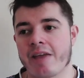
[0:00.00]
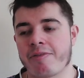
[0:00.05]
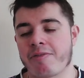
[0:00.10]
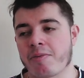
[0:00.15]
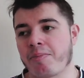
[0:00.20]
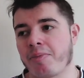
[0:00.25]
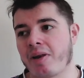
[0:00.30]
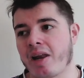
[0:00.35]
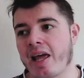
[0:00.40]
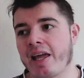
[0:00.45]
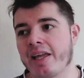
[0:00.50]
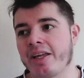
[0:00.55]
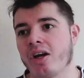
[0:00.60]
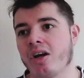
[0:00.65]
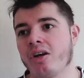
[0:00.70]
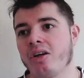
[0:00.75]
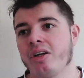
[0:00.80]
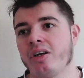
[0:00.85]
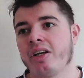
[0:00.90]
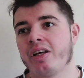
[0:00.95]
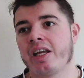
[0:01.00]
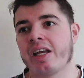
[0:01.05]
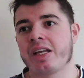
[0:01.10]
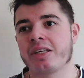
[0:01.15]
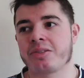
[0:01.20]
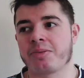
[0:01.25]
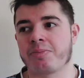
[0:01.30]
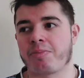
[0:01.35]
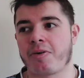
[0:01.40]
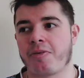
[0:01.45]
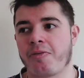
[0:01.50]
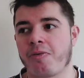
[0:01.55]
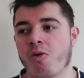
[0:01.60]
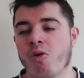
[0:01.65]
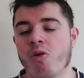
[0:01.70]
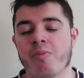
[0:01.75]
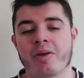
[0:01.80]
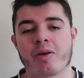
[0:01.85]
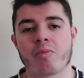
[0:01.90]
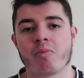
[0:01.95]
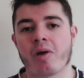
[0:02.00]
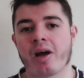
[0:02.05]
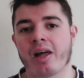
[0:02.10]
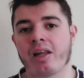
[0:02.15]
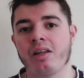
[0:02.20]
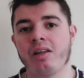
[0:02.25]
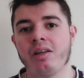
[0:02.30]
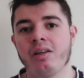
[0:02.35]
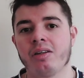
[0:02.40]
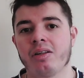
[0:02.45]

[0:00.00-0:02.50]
a player isn't performing well,